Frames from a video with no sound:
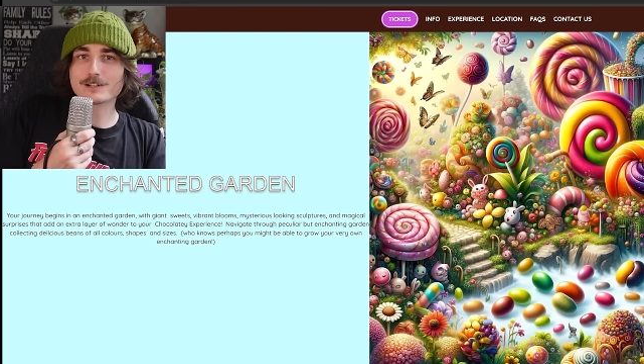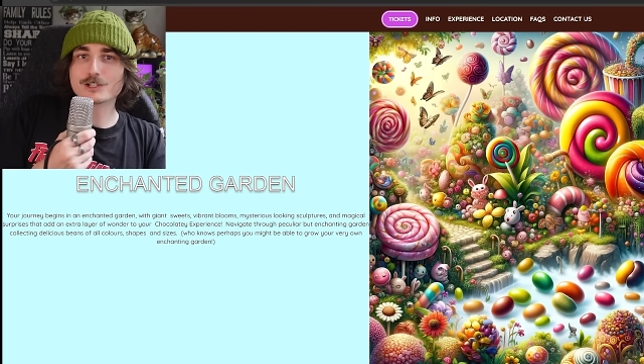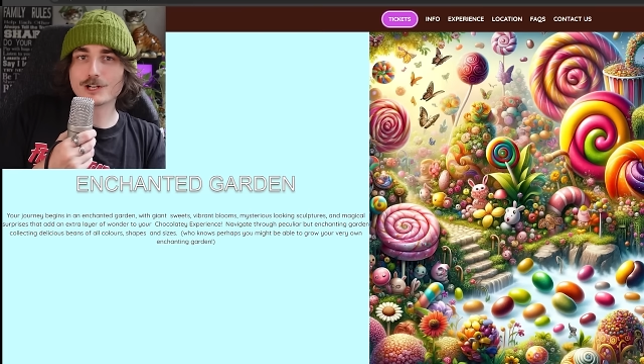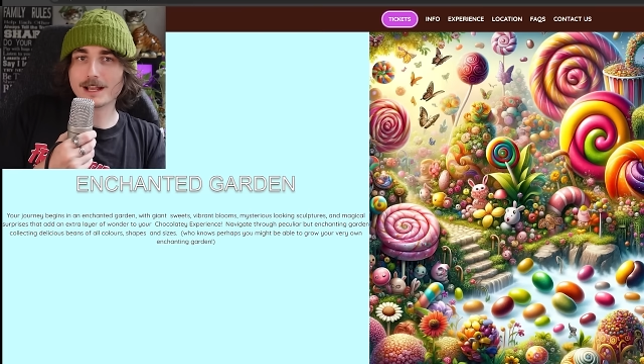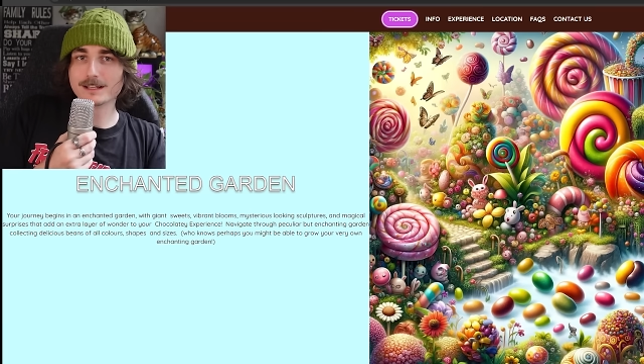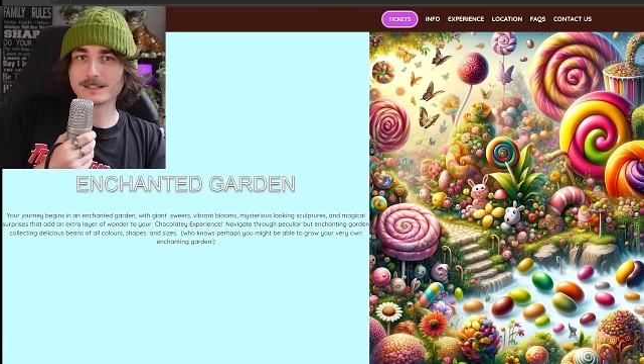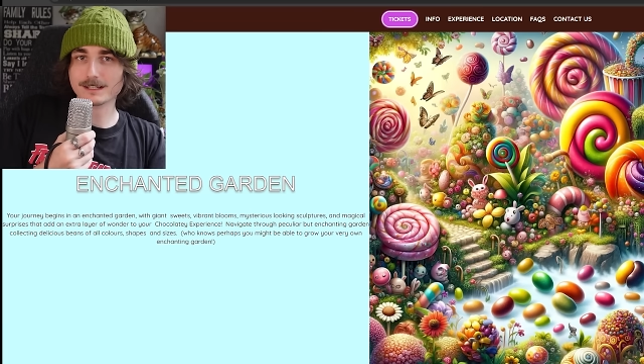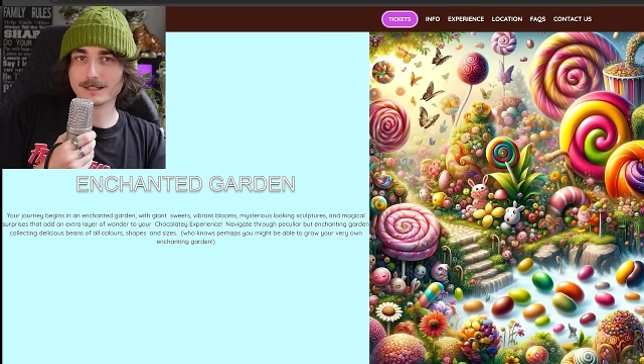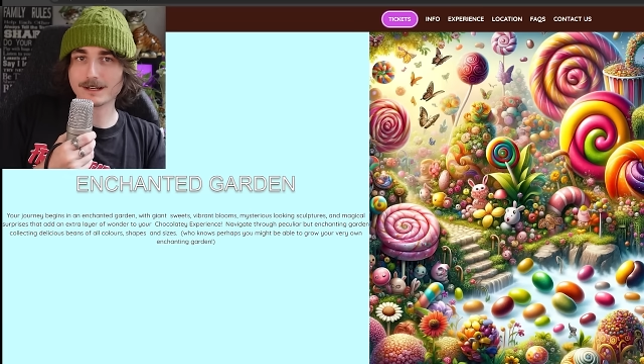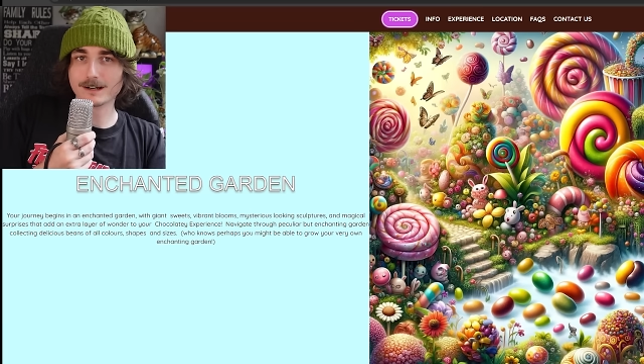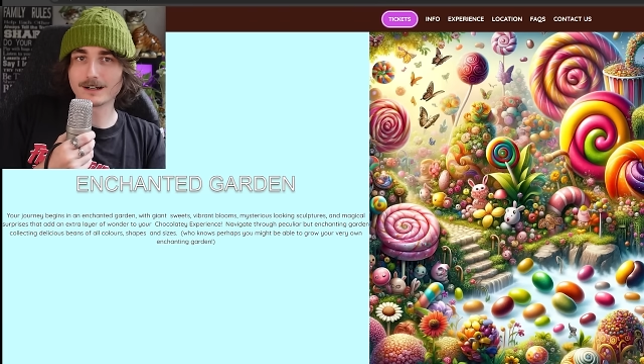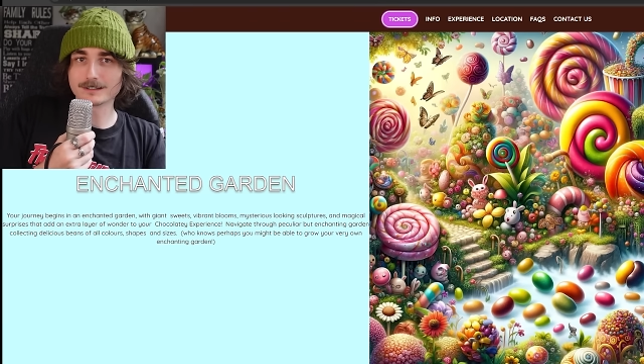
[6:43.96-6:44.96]

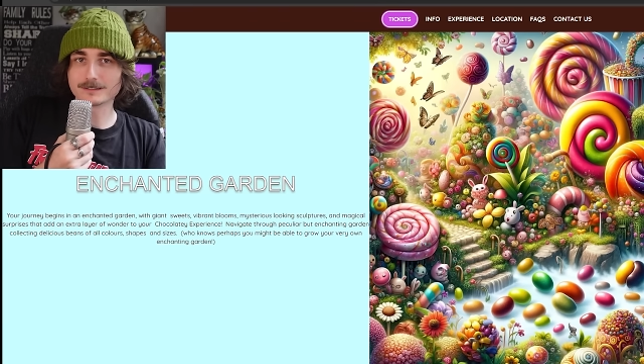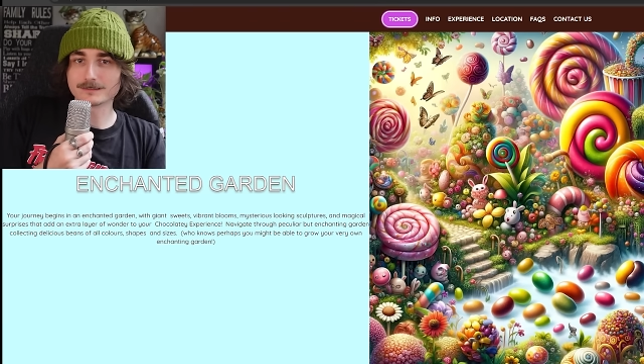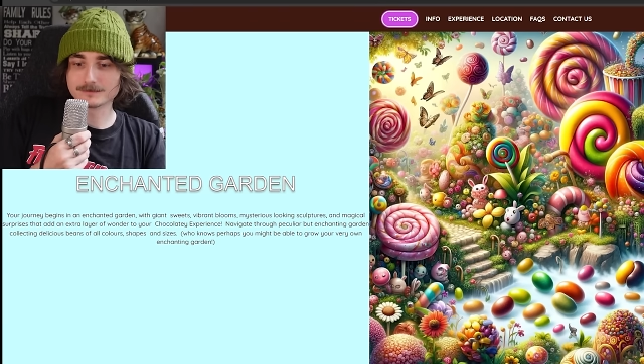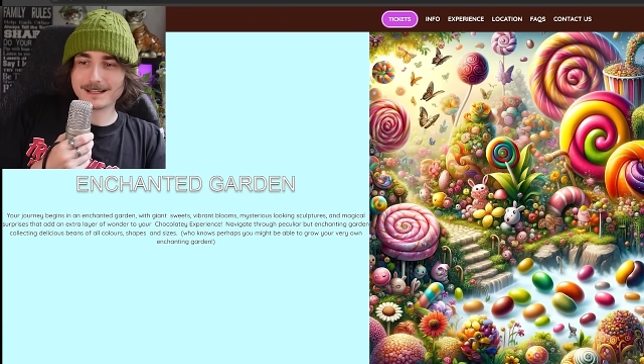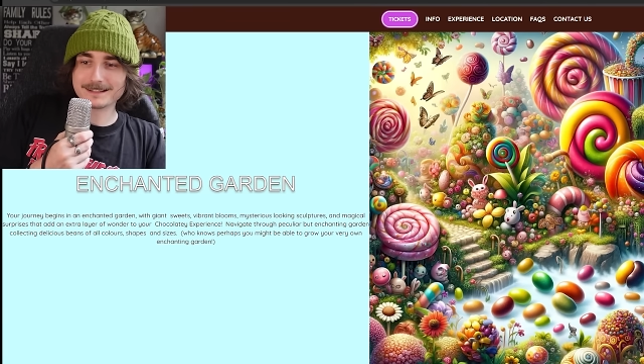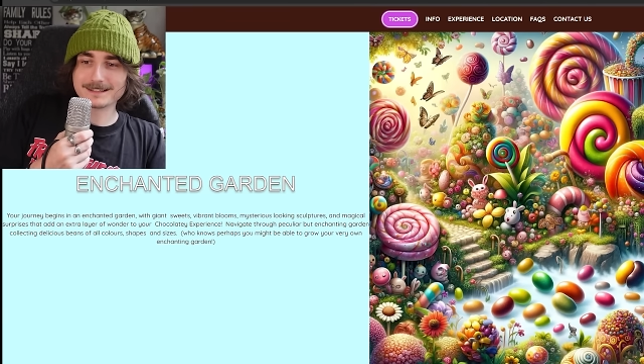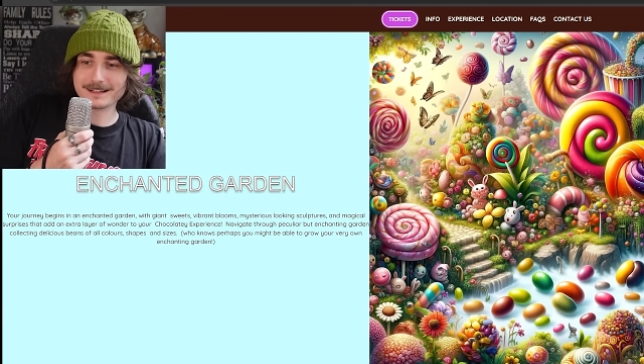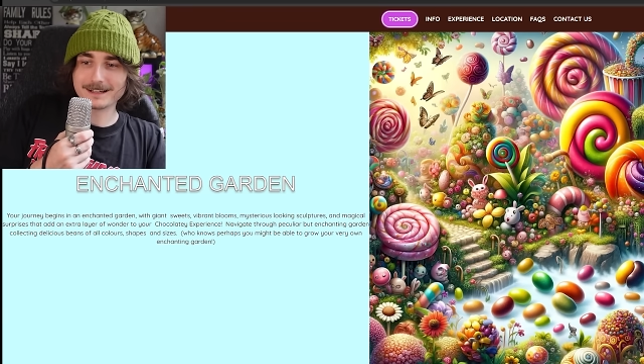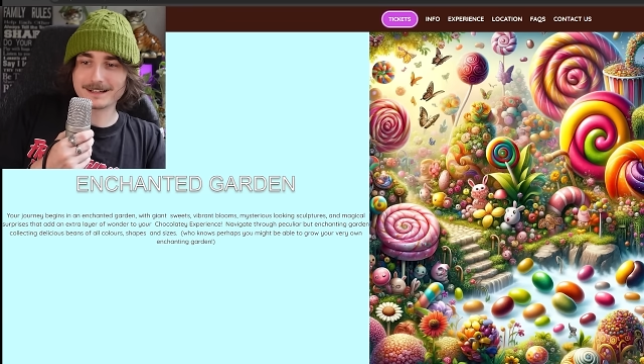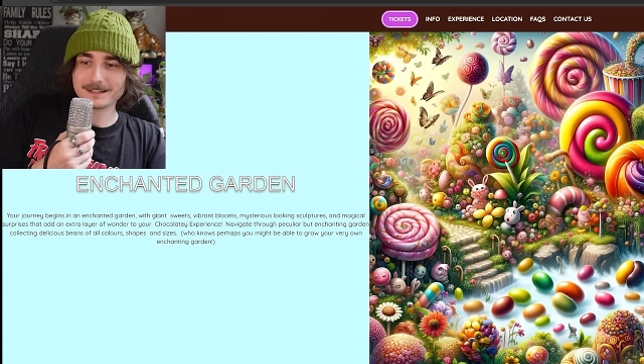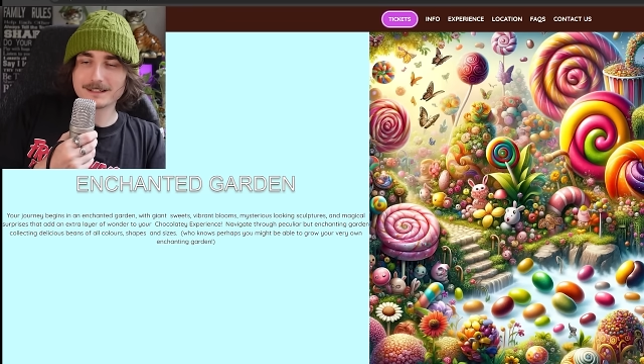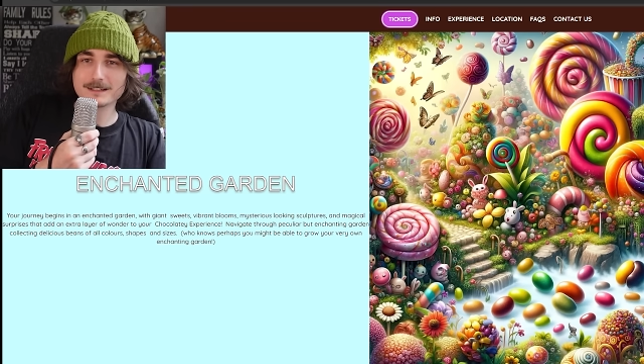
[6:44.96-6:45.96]
enchanting garden. And
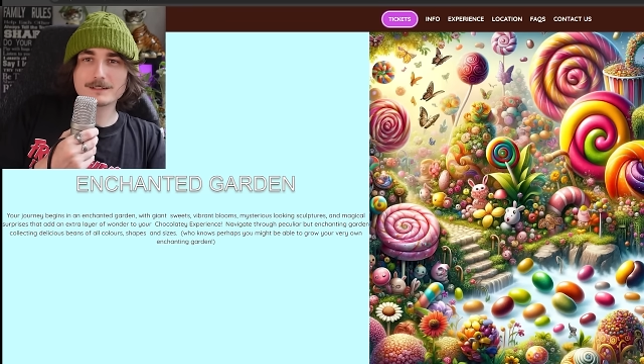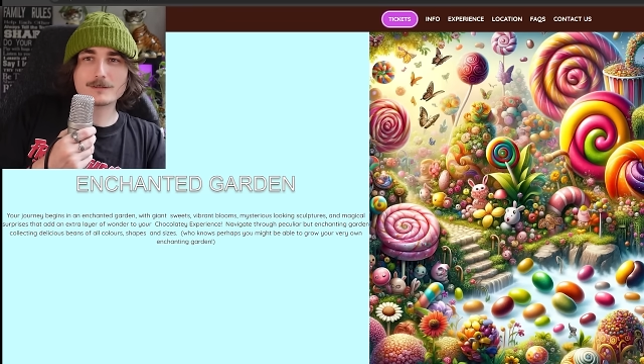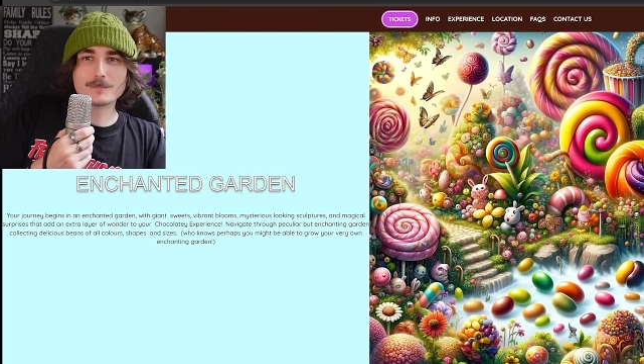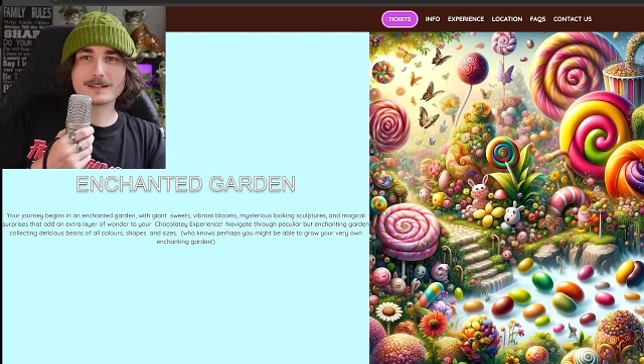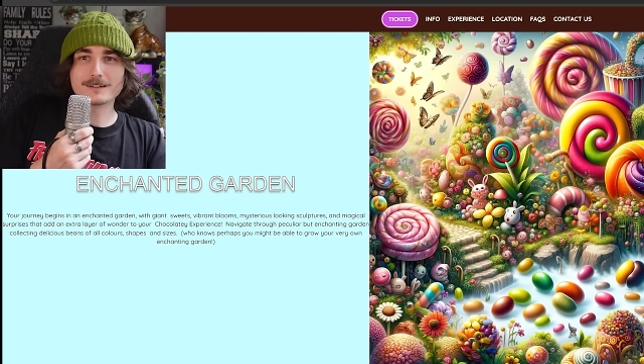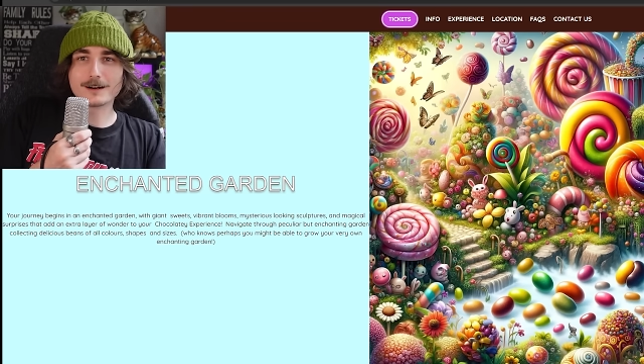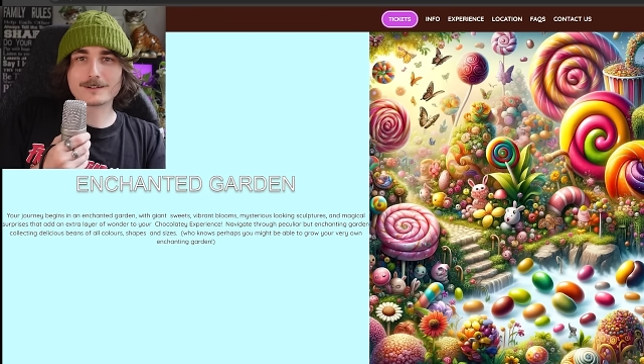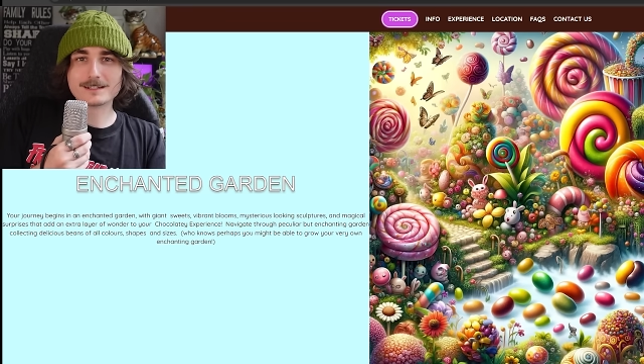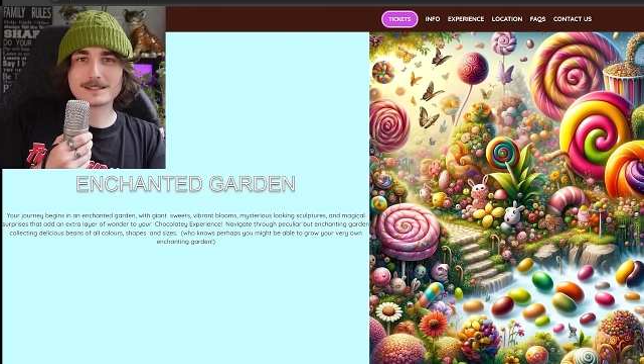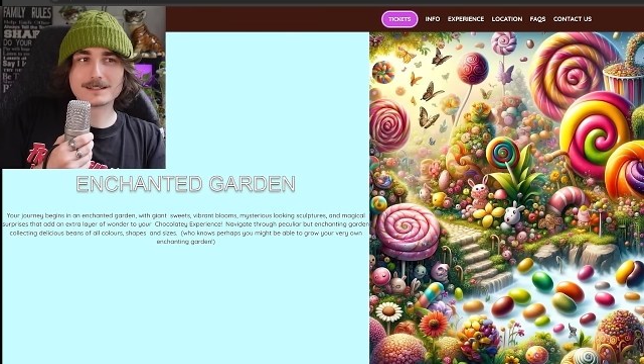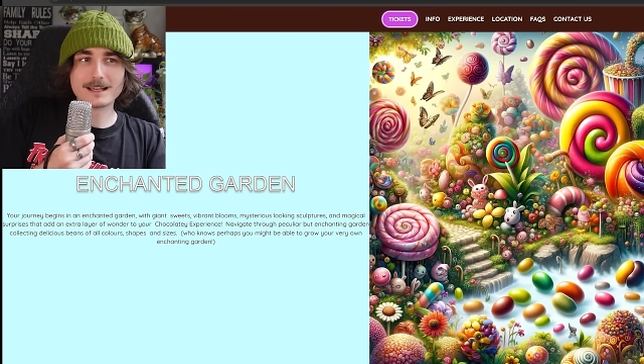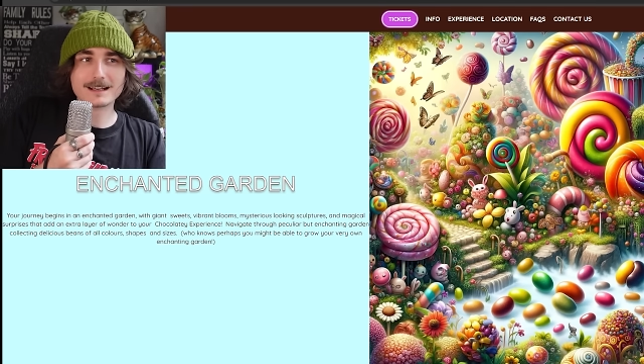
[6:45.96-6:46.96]
you may
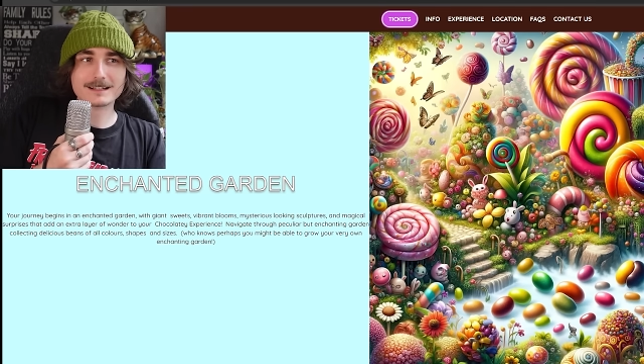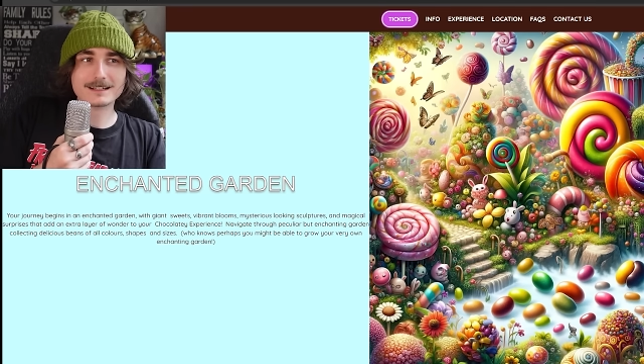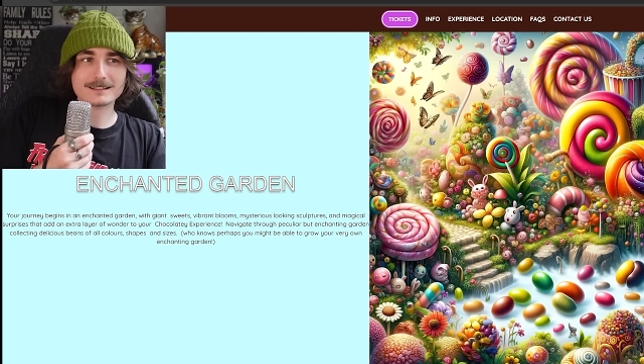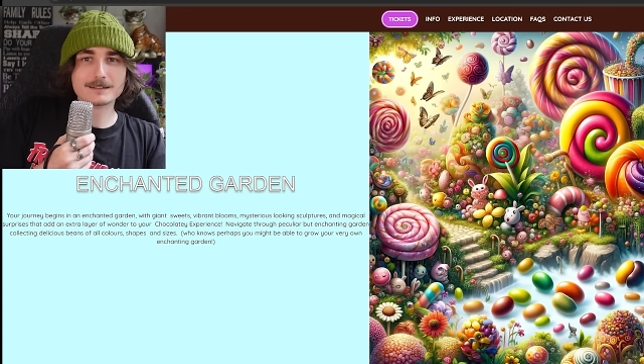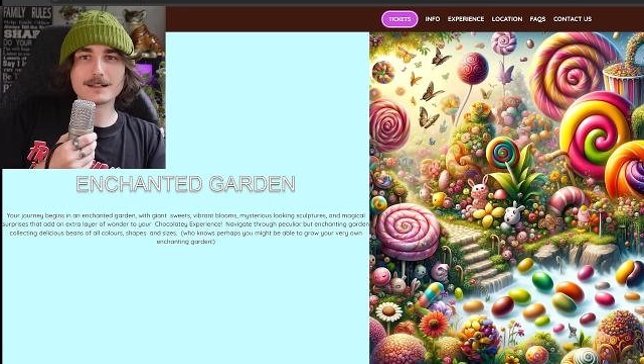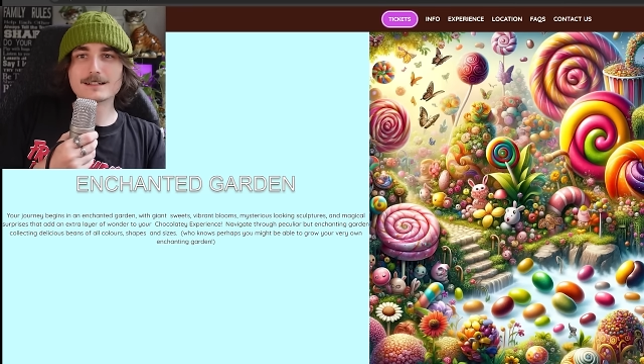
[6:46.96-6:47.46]
notice that it